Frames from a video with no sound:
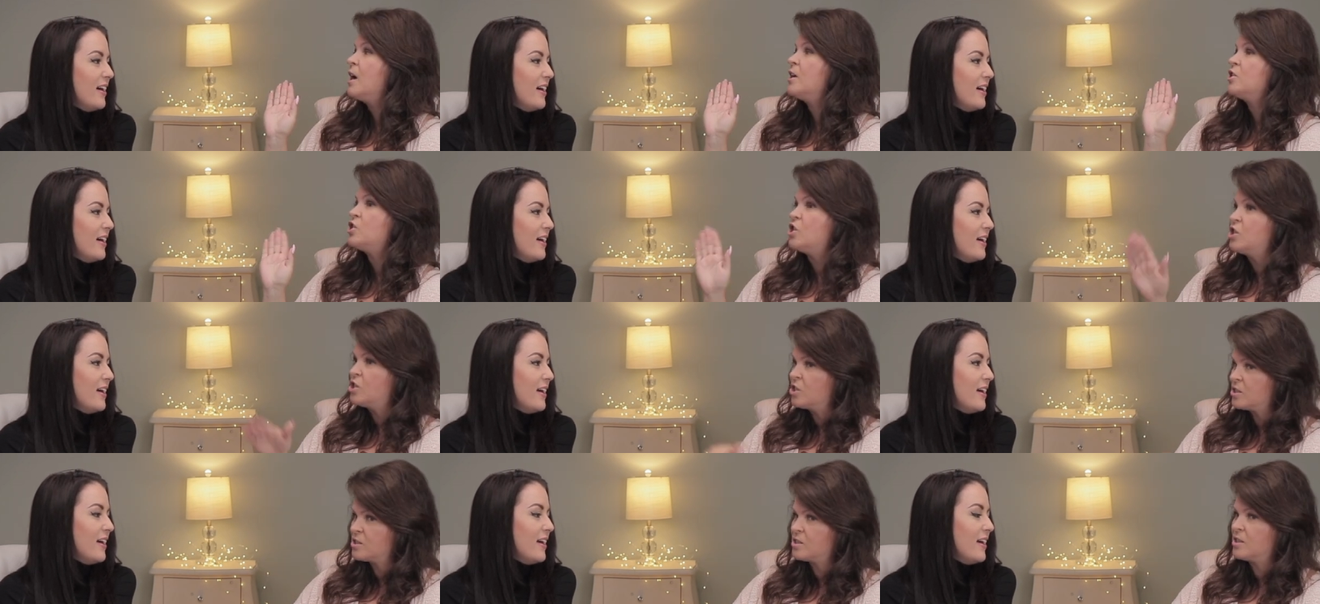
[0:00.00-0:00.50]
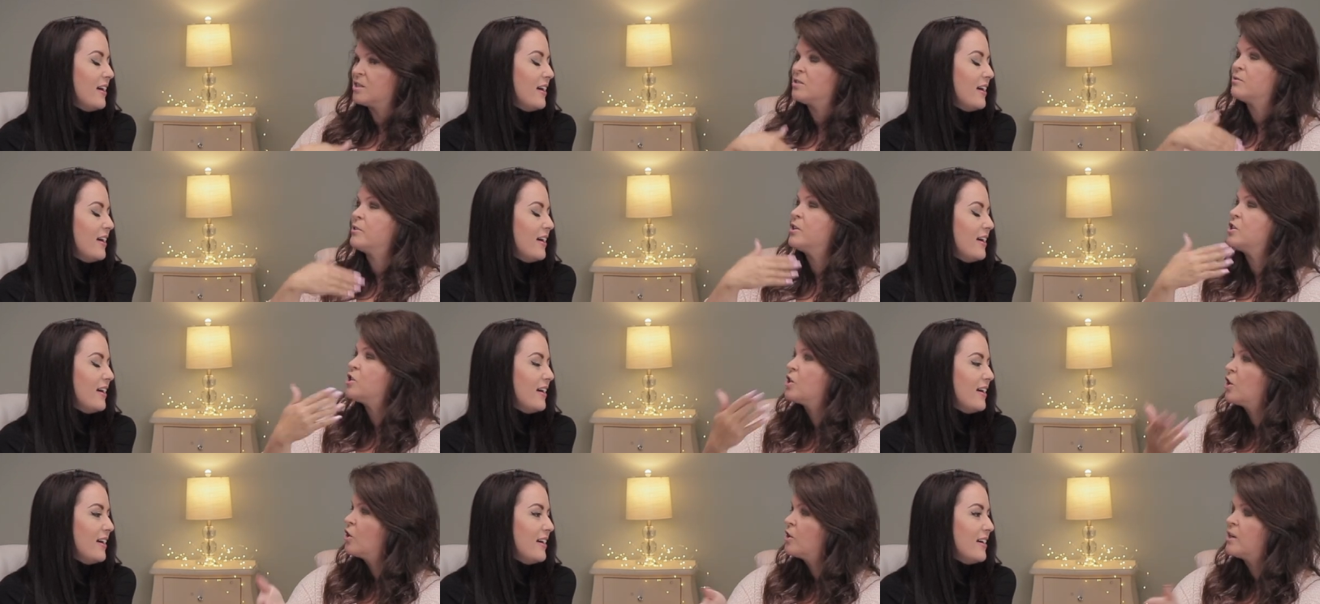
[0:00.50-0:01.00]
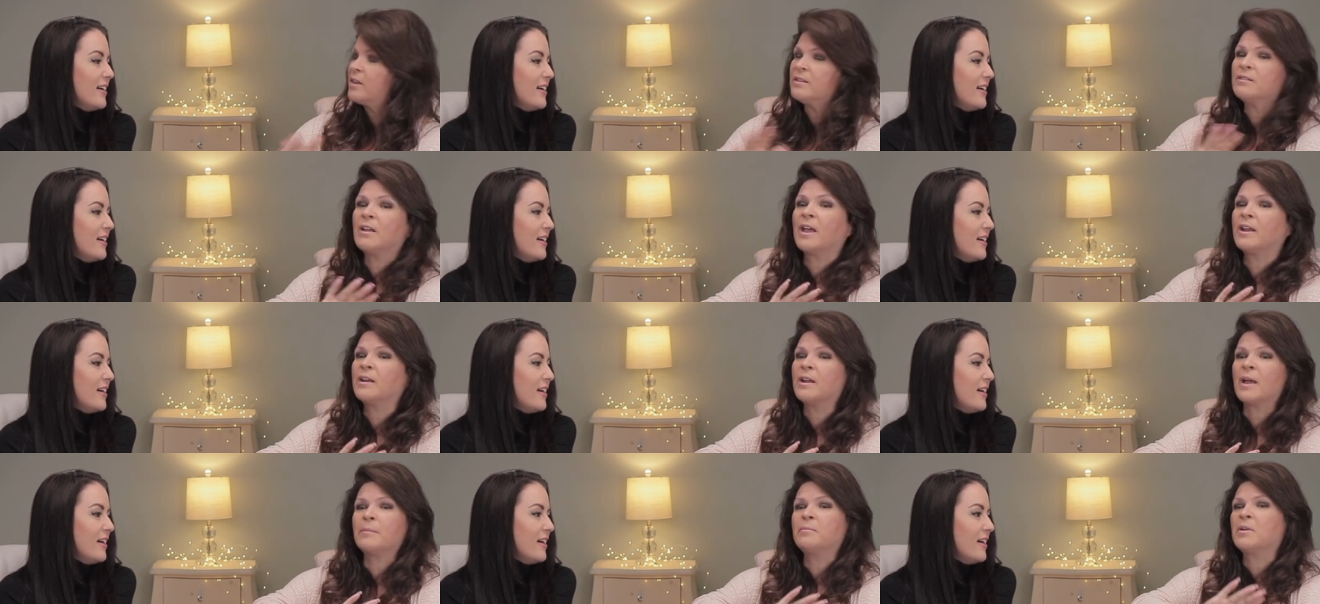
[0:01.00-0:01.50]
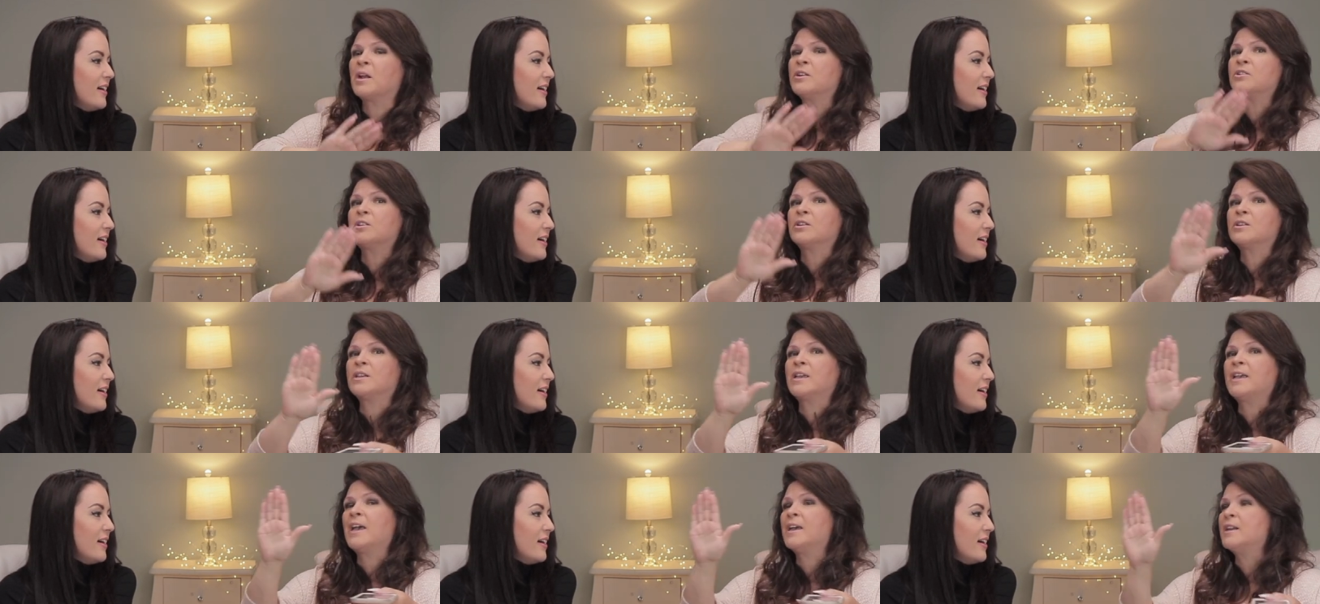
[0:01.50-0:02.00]
Speaker 1: she just didn't return and, and, i'm
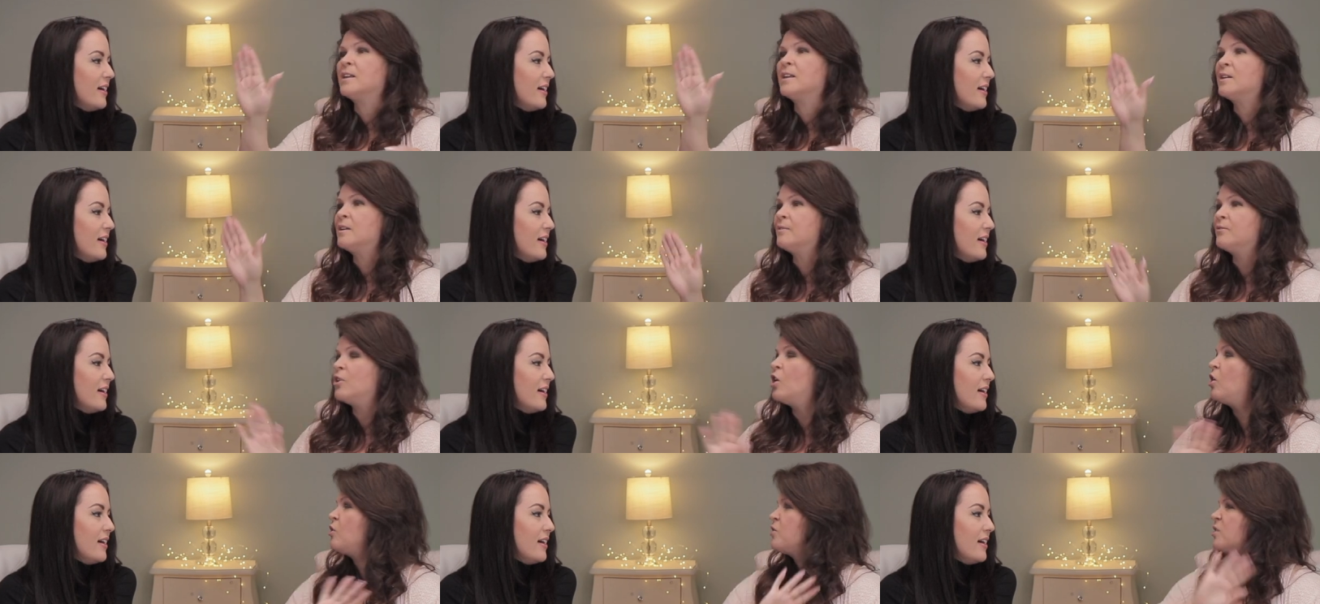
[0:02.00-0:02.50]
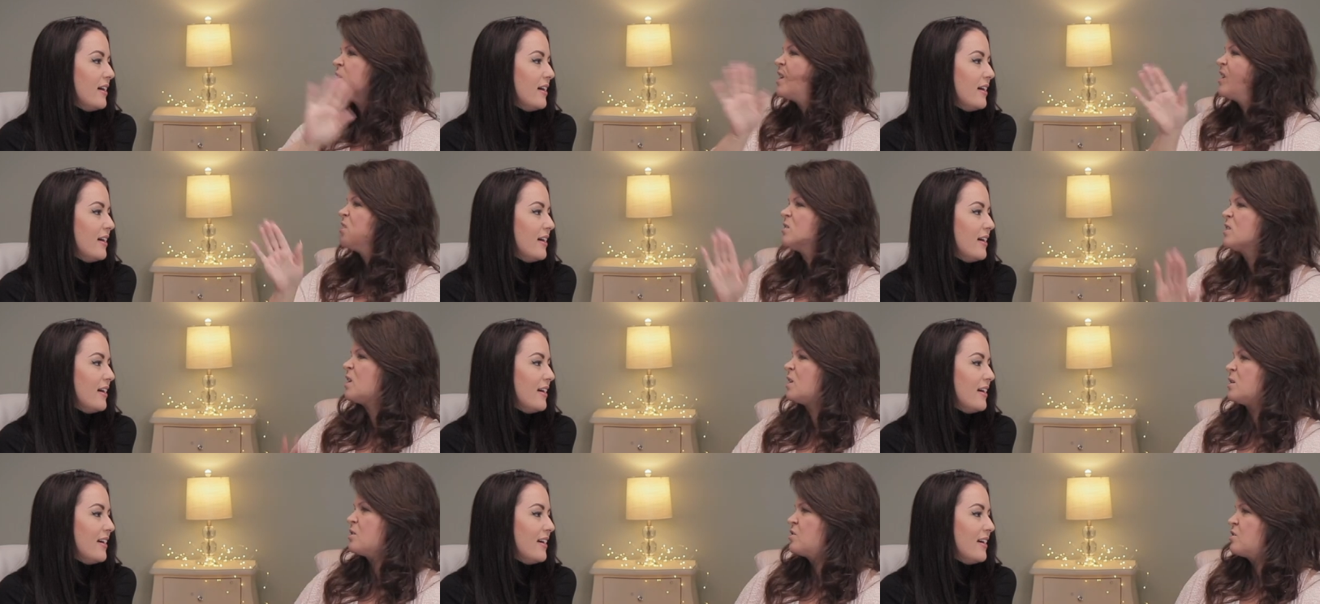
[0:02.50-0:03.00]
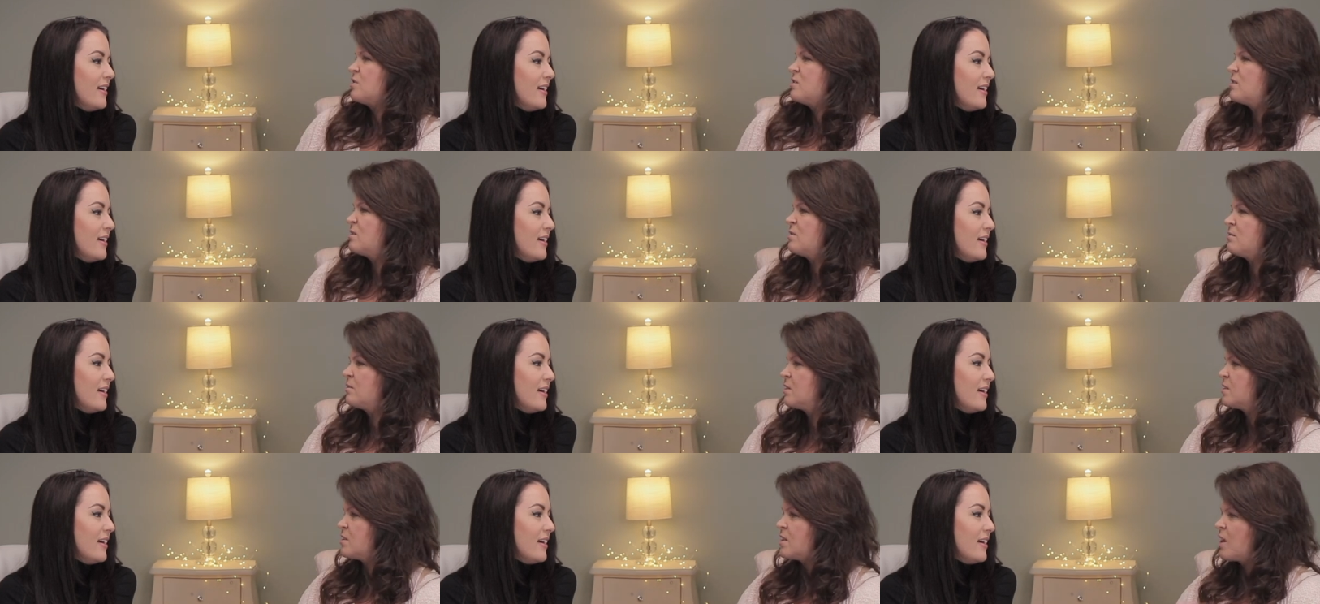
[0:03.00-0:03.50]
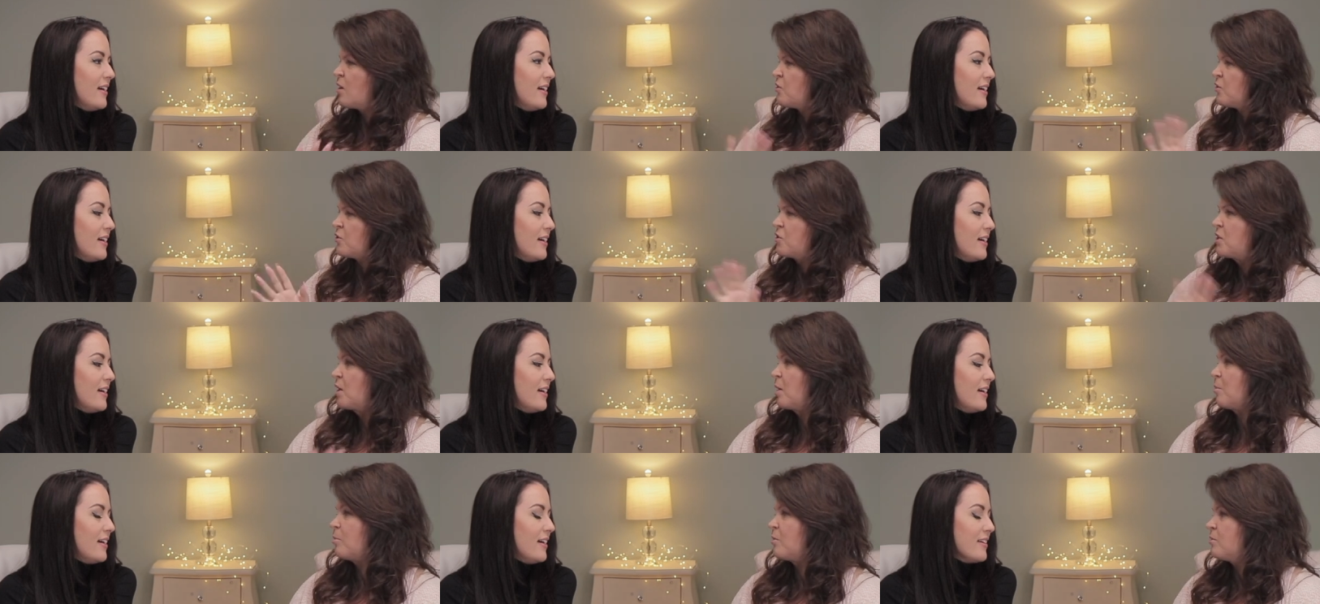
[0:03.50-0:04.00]
under the heading of all the nail technicians in this town are
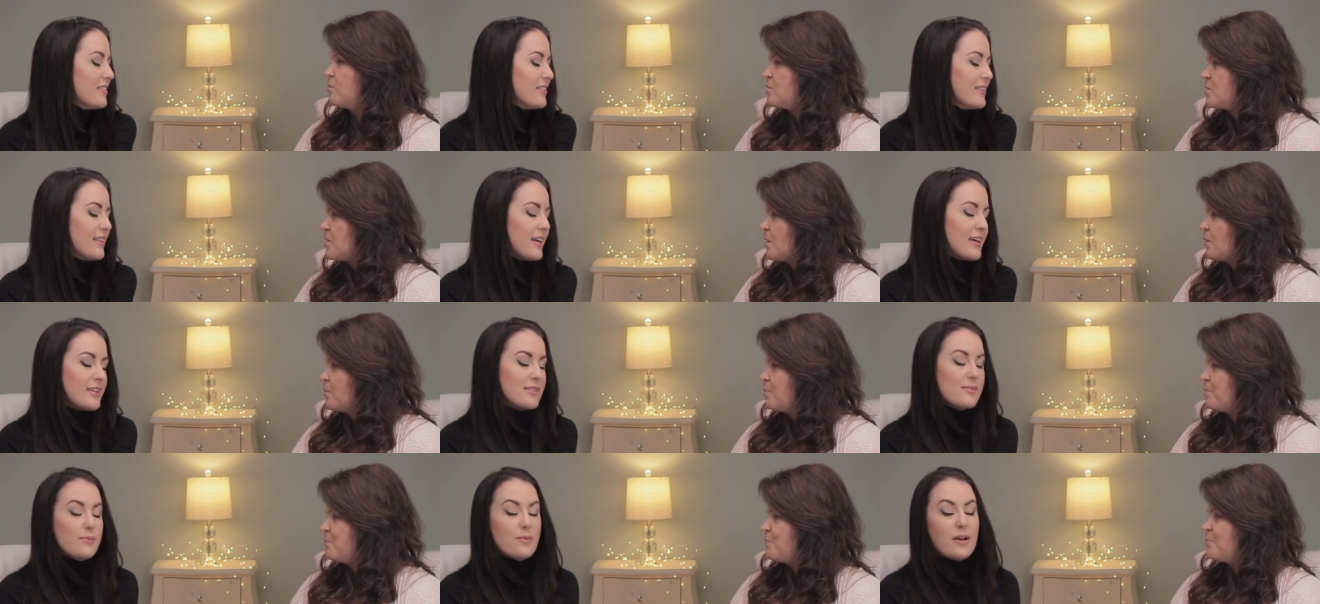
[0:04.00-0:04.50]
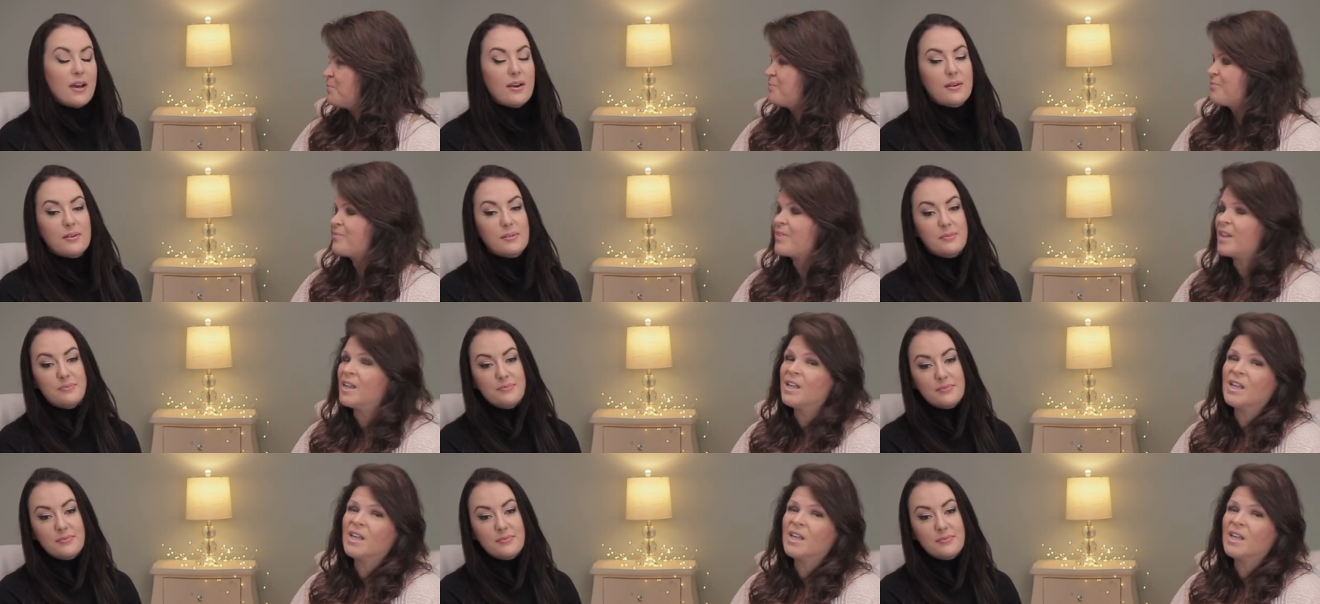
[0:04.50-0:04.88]
terrible so that's wow